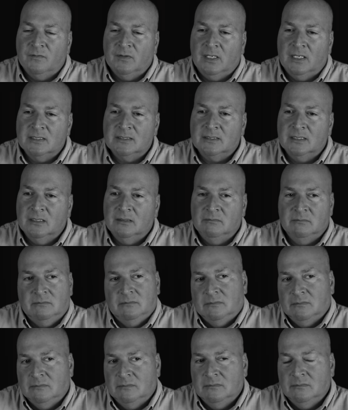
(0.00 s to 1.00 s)
And I said,
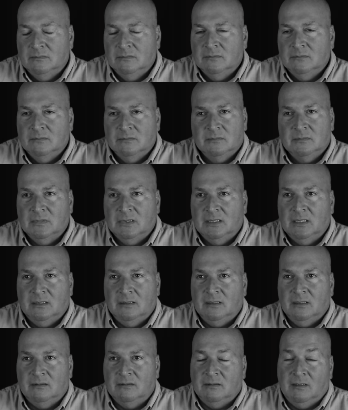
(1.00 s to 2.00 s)

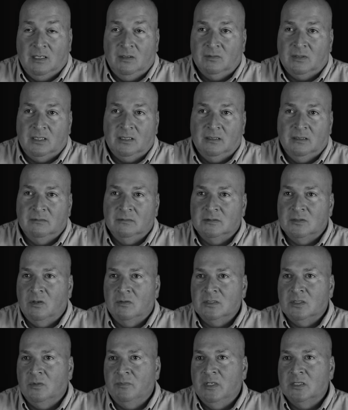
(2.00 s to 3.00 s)
I don't care. As long
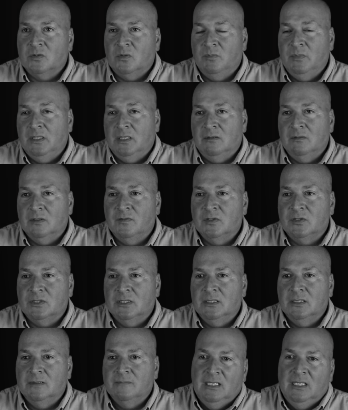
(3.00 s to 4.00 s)
as you don't mess with me, I a
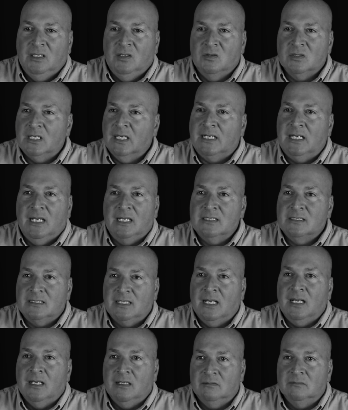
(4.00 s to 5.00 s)
shit. He goes, I can't
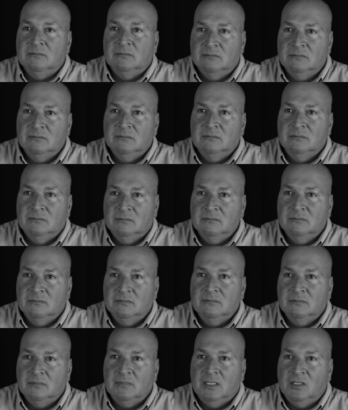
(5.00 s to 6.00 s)
stand
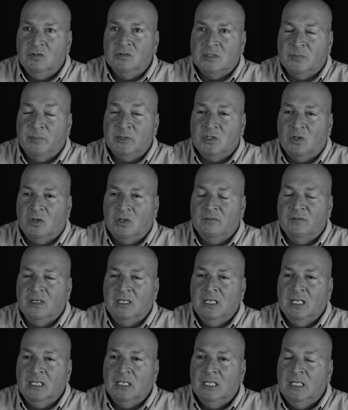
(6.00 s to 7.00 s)
you use a pejorative
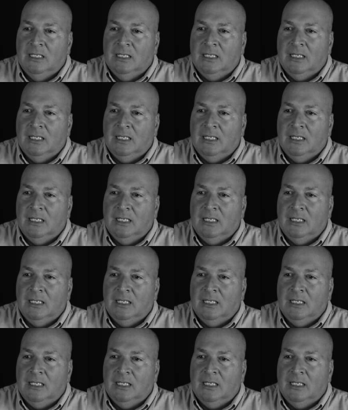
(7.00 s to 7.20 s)
again.